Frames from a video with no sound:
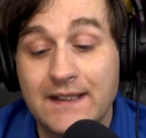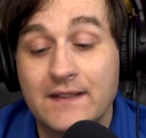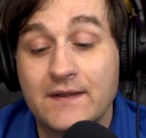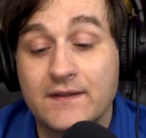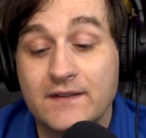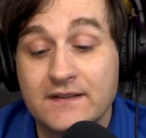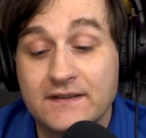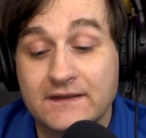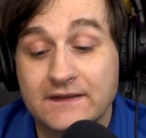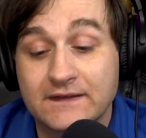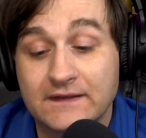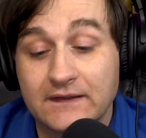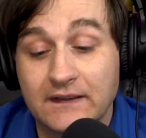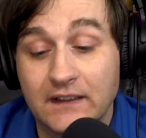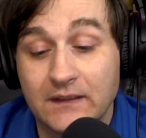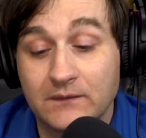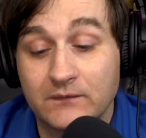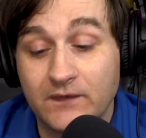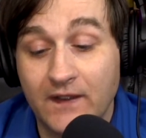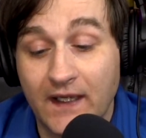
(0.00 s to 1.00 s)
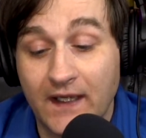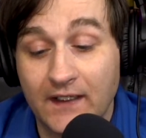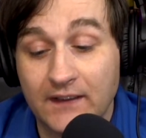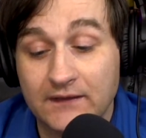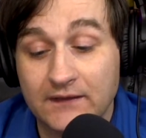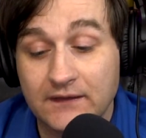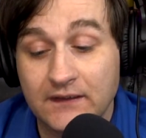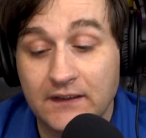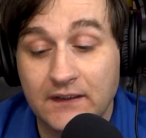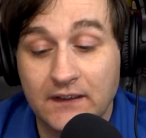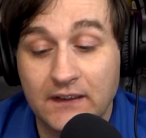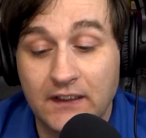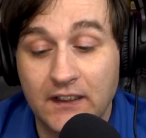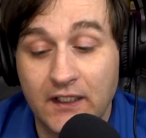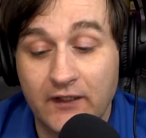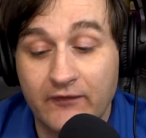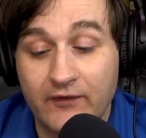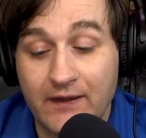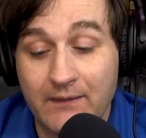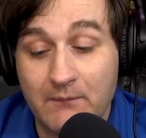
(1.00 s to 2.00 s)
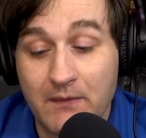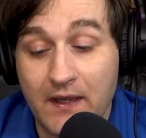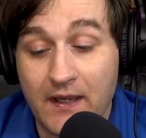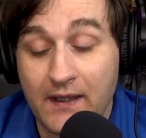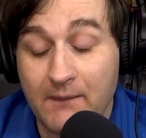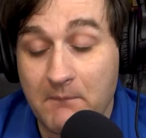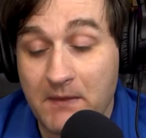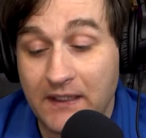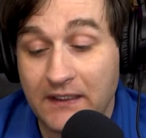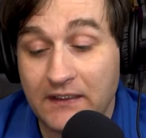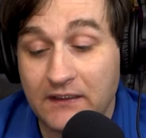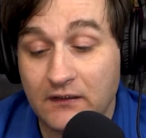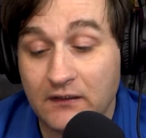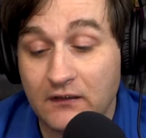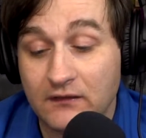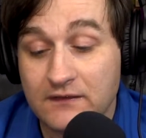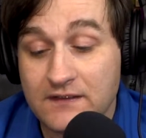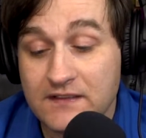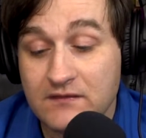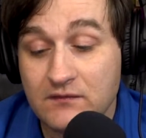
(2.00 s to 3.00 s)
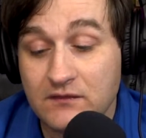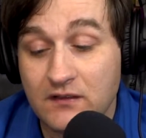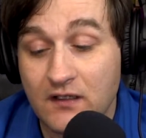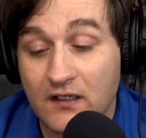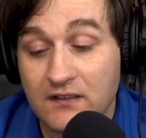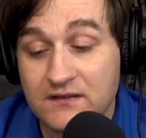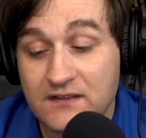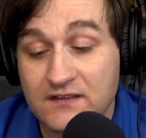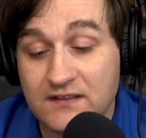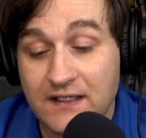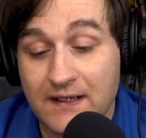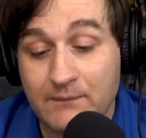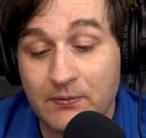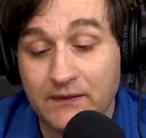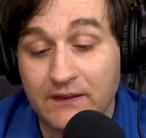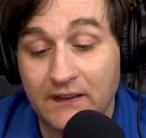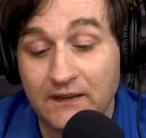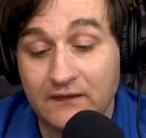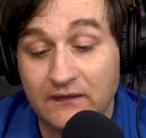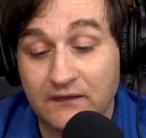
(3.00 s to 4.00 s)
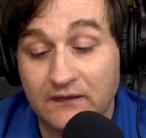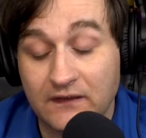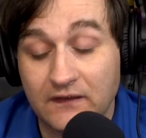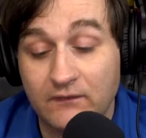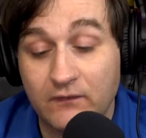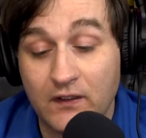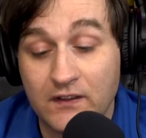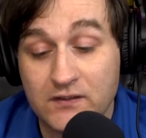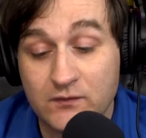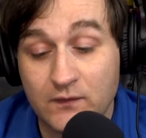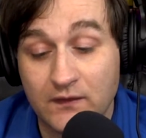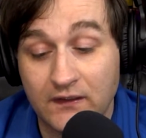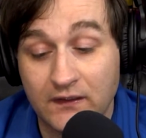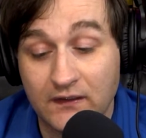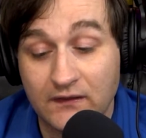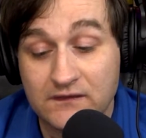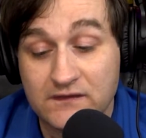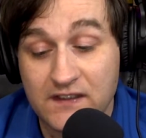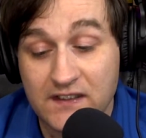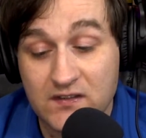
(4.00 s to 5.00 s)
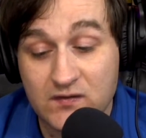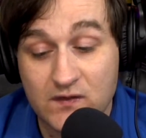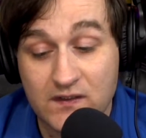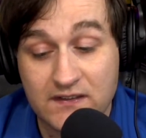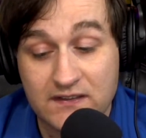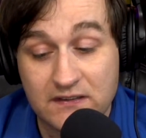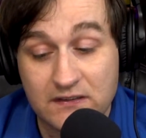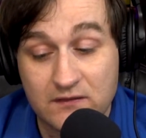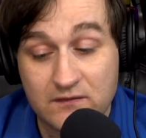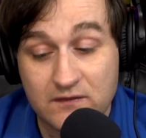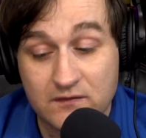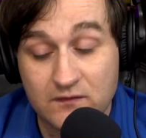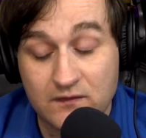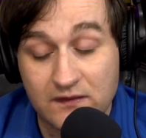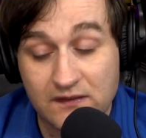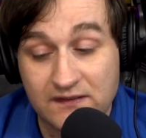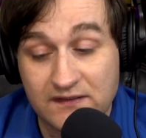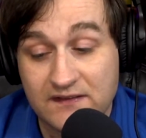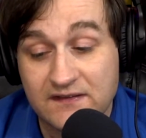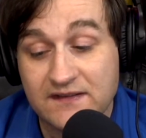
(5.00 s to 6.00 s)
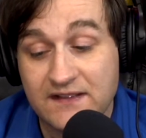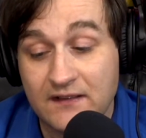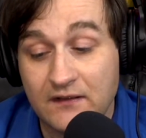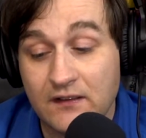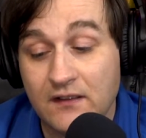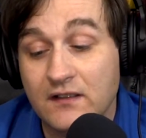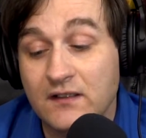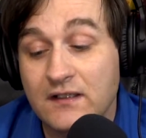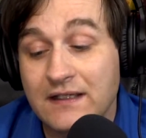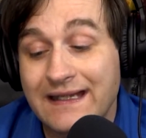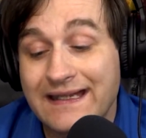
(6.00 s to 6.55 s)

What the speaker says: This, in fact, if I may here disregard such complications as fluctuating exchange rates, loans, credits, etc.,